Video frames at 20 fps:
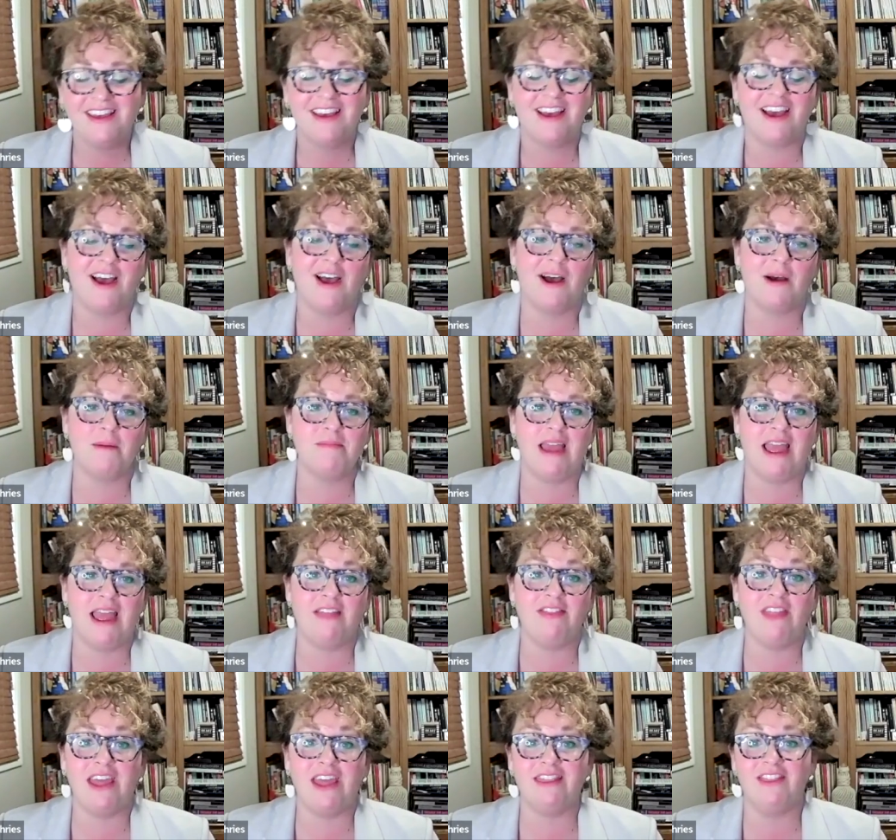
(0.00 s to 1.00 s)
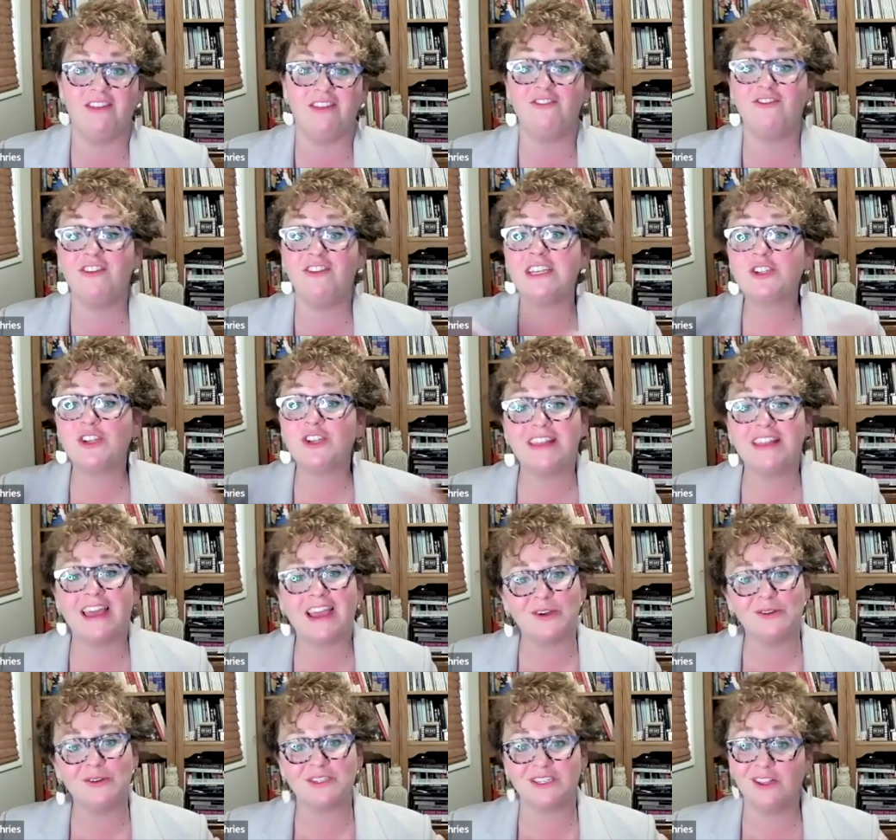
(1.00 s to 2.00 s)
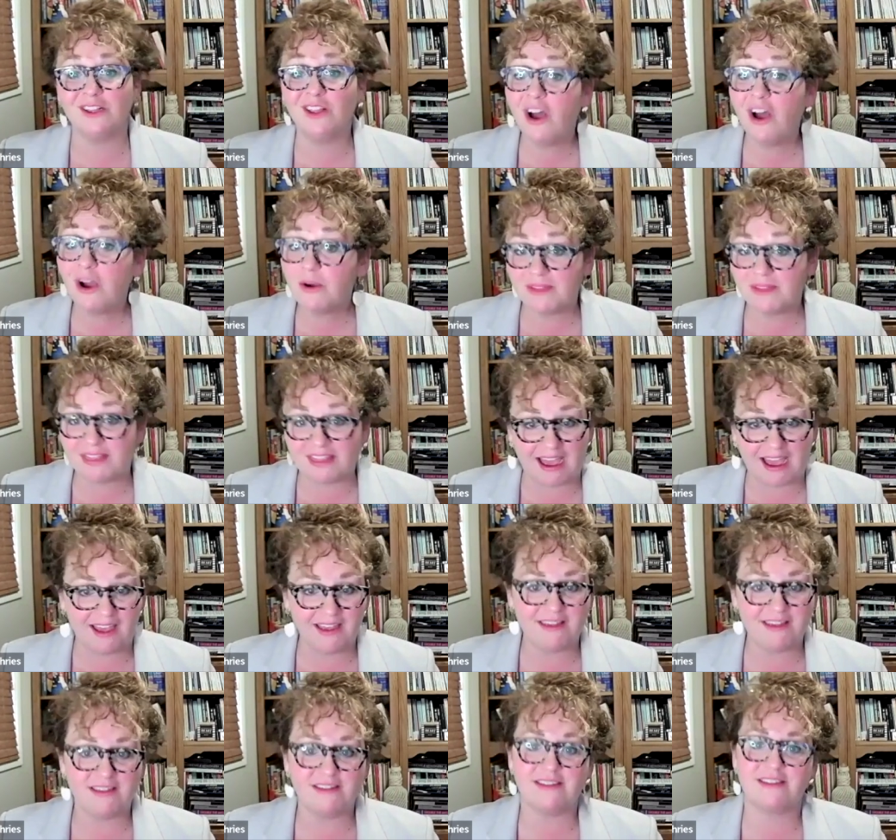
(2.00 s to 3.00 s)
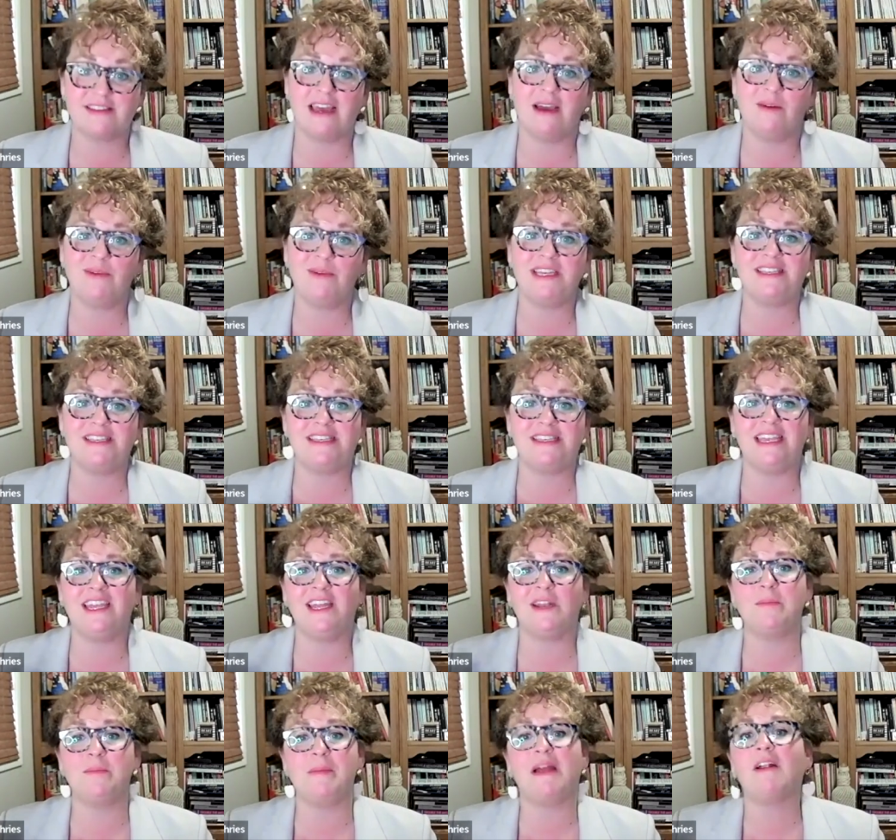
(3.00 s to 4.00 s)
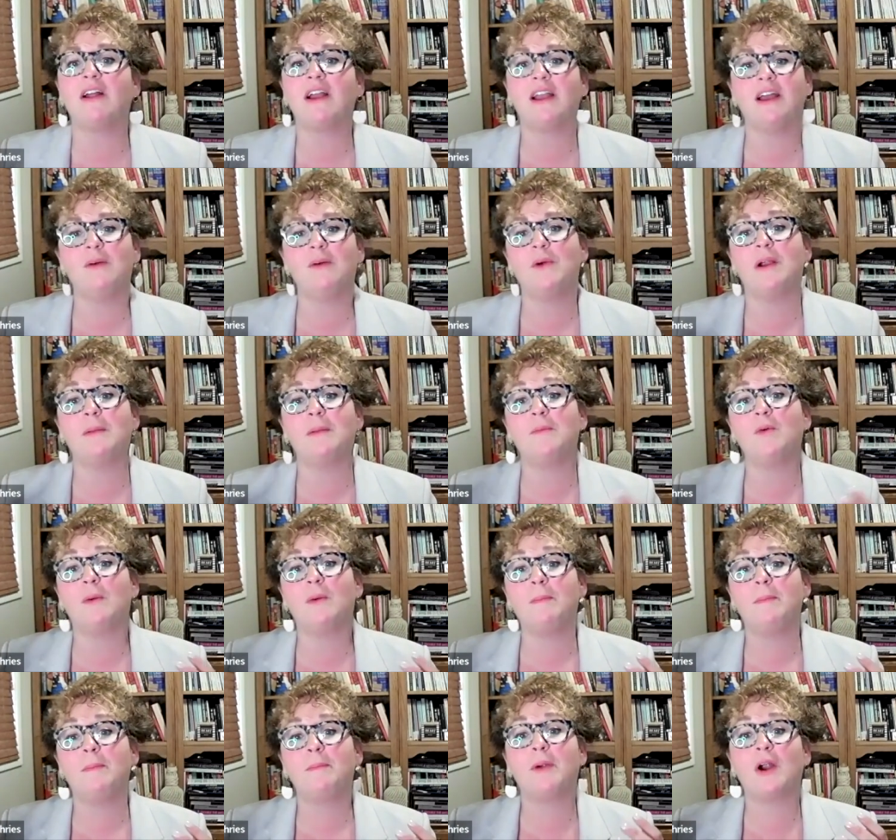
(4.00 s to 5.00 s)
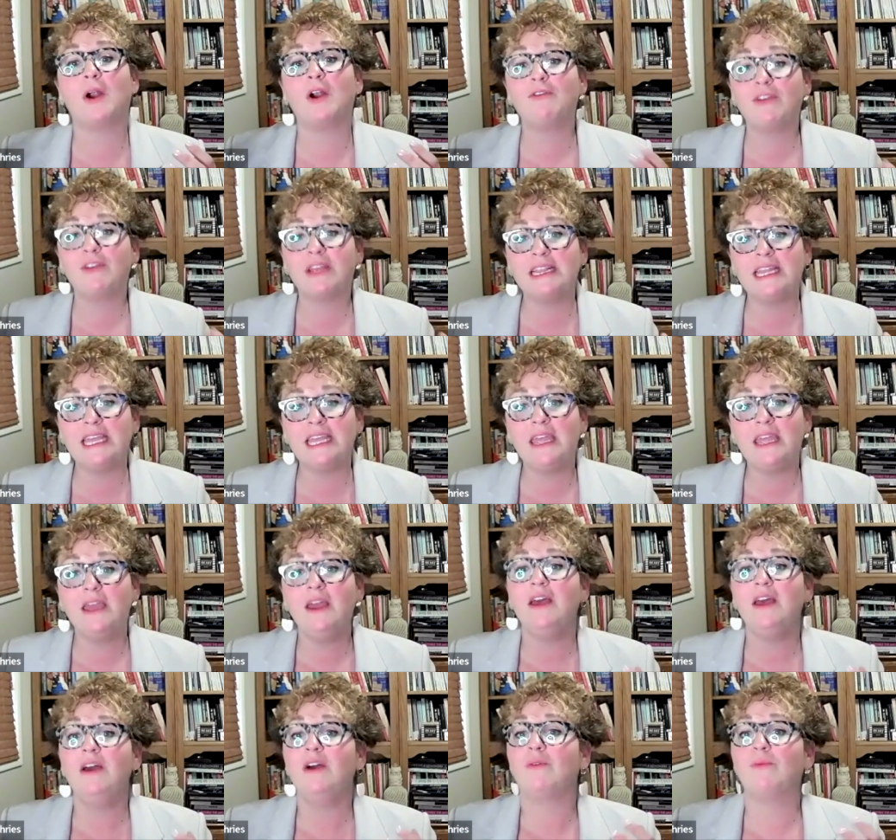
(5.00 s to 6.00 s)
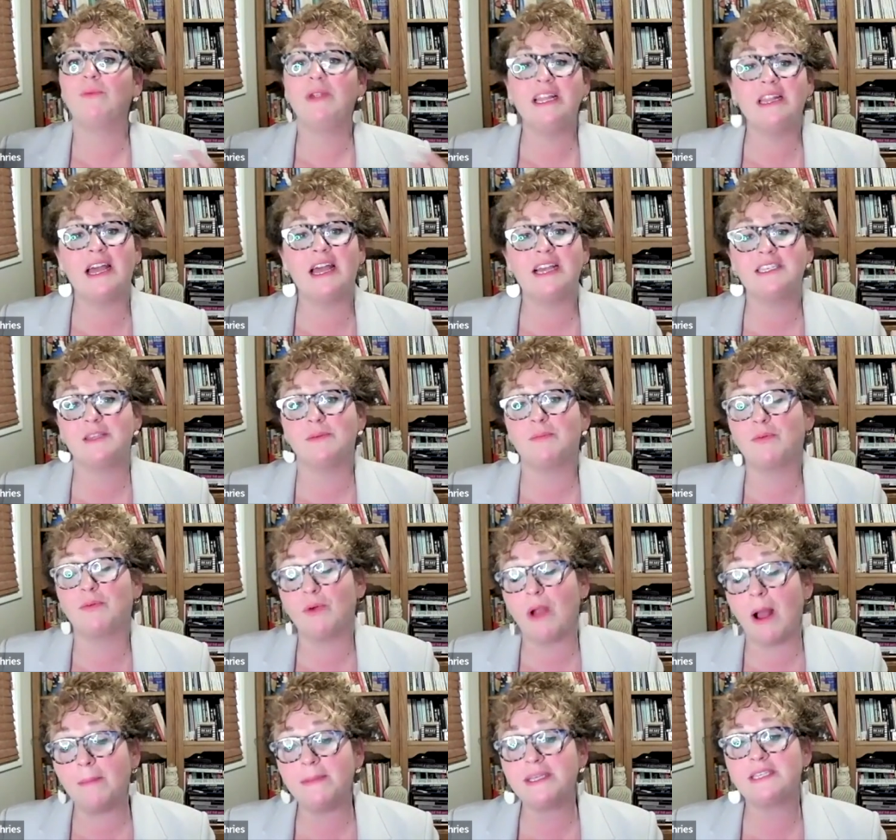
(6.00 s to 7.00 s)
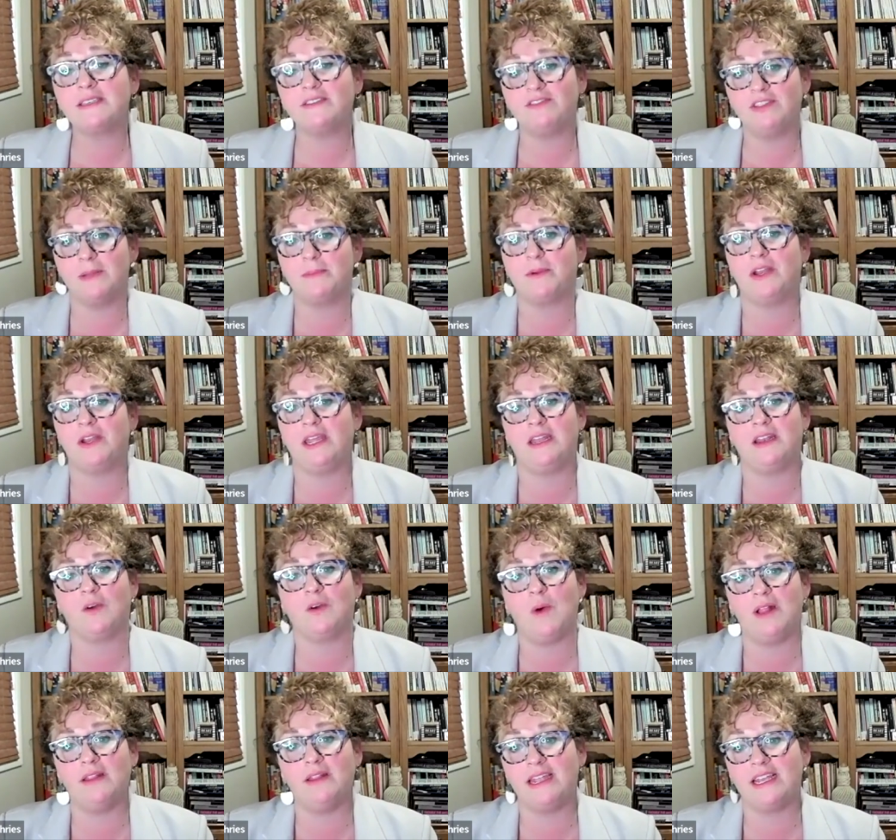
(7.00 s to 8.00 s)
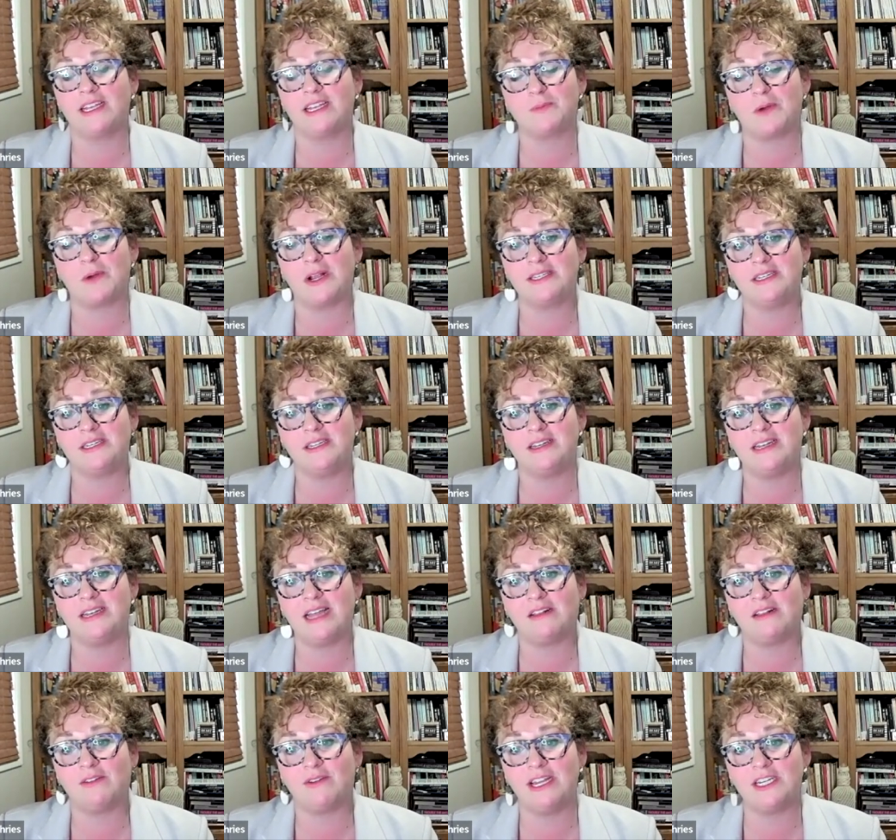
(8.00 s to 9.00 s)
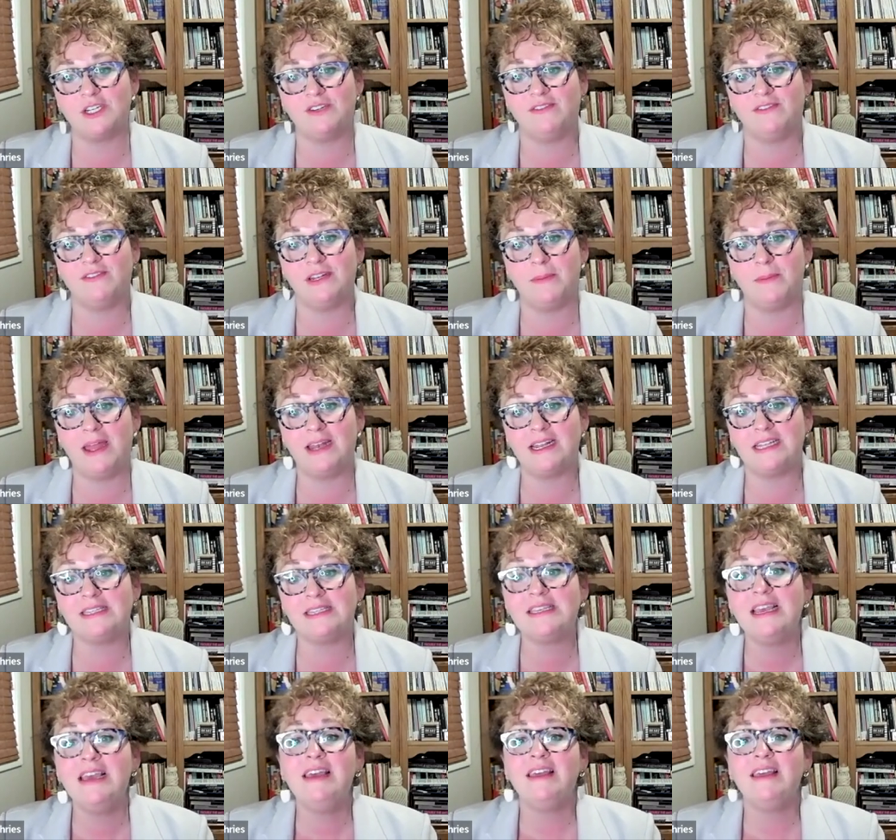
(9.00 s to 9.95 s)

And then the vision that goes along with that is that we seek an America where more perfectly realize the promise of liberty and equality expressed in the Declaration of Independence.